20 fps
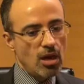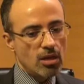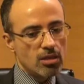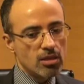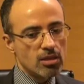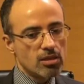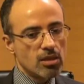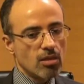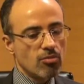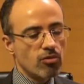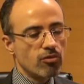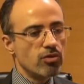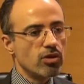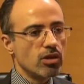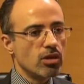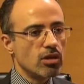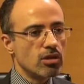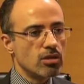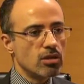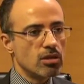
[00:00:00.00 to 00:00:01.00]
I think some of
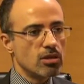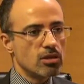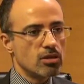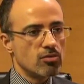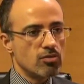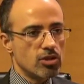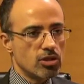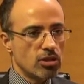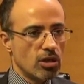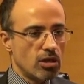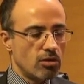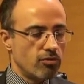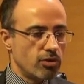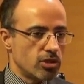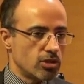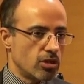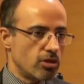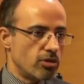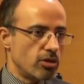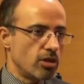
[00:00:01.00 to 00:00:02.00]
the key things which are
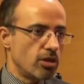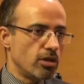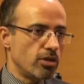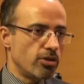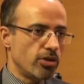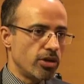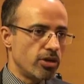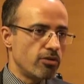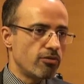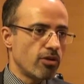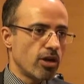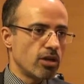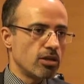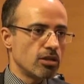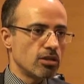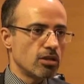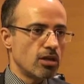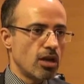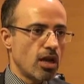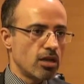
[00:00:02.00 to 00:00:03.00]
really
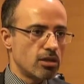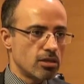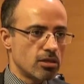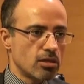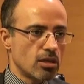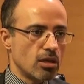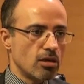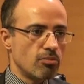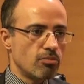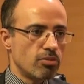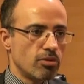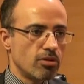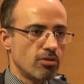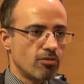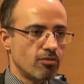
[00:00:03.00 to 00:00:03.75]
redefining the landscape.